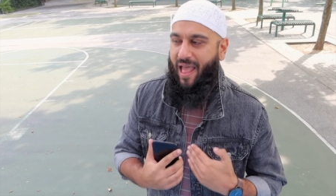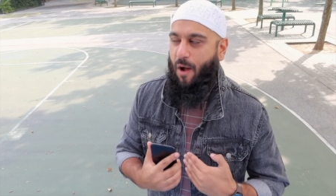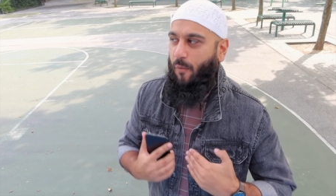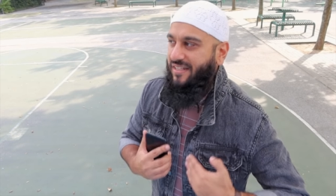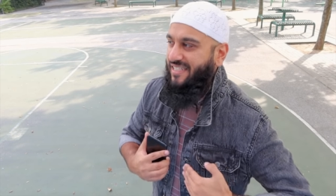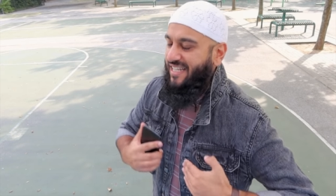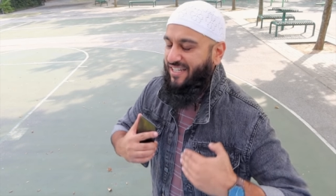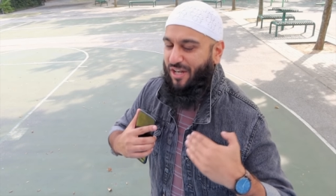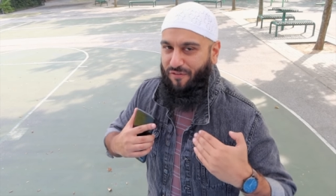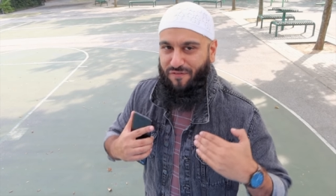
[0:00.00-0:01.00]
And once they
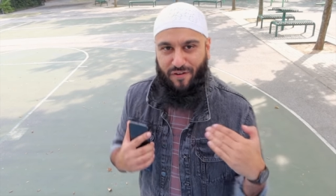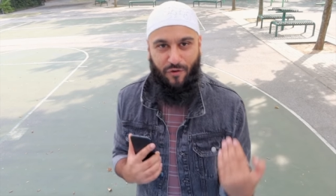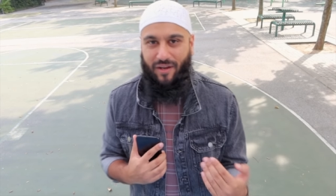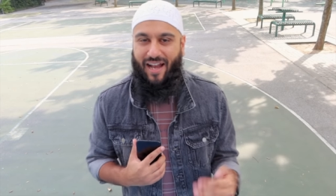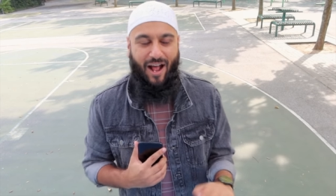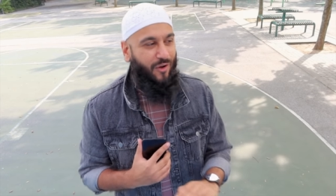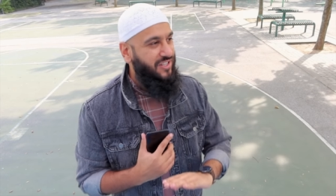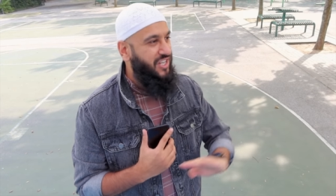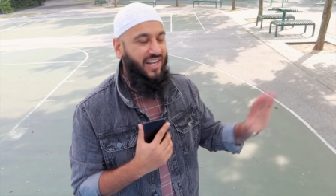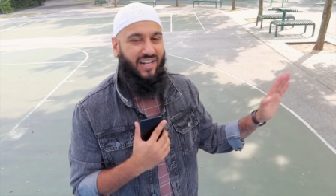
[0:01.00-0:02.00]
start figuring it out,
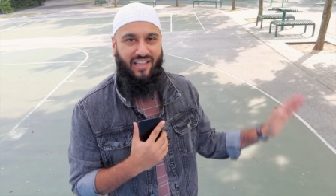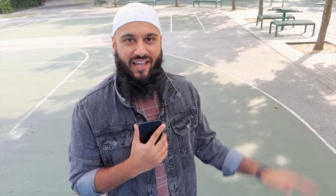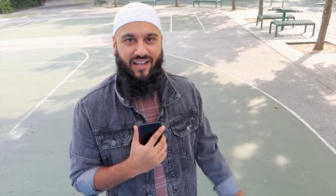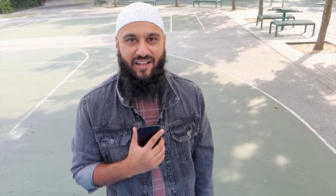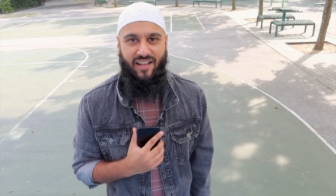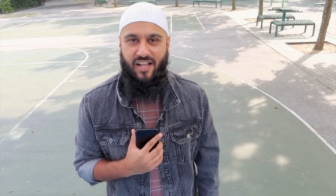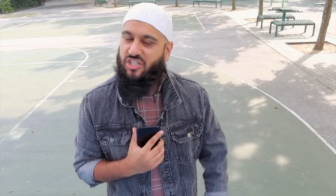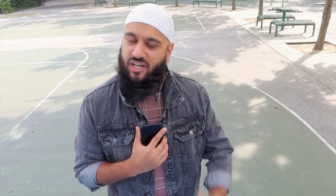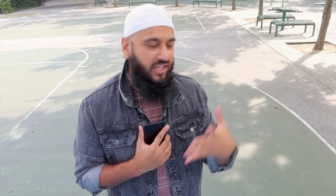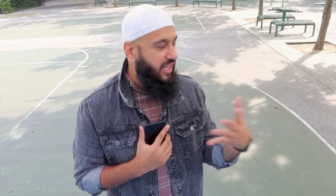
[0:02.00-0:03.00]
it's going to click. It's
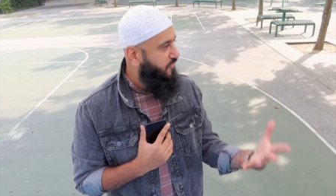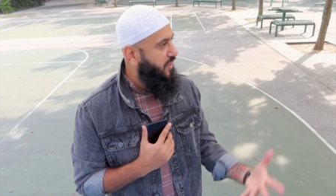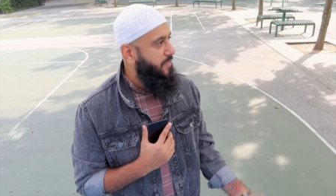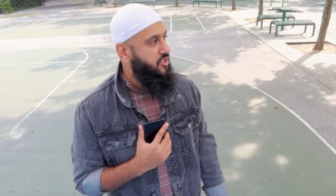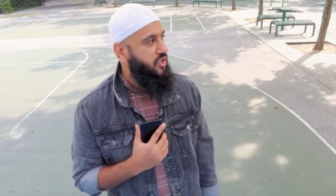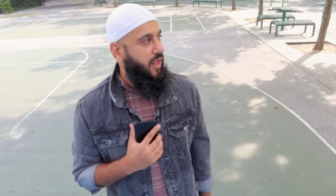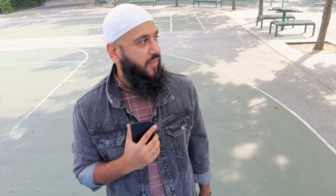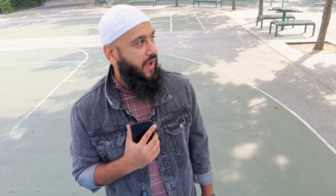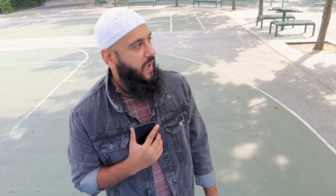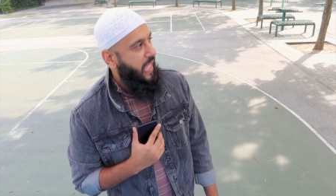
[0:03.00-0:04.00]
going to click for them,
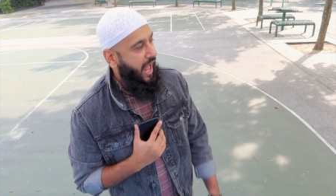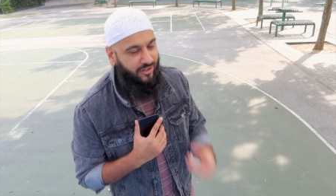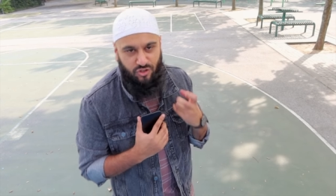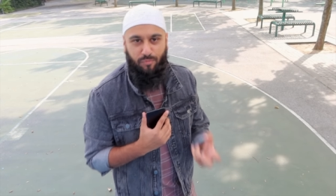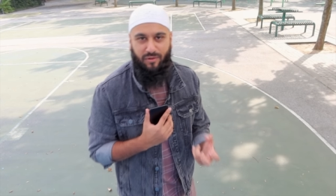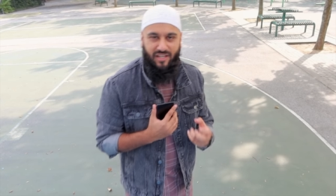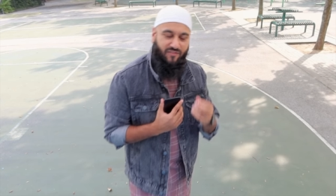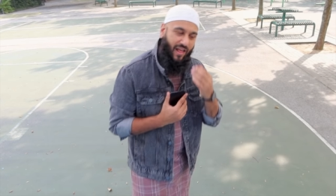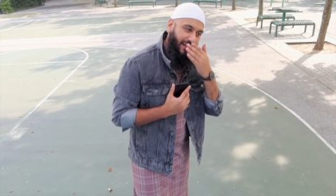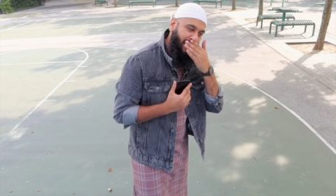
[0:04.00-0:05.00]
inshallah. I do
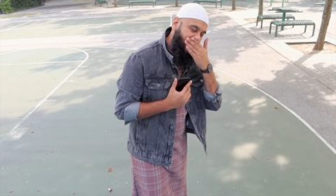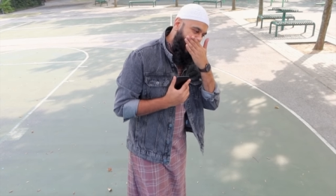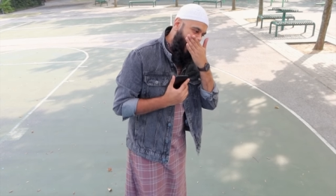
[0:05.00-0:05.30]
believe that that's going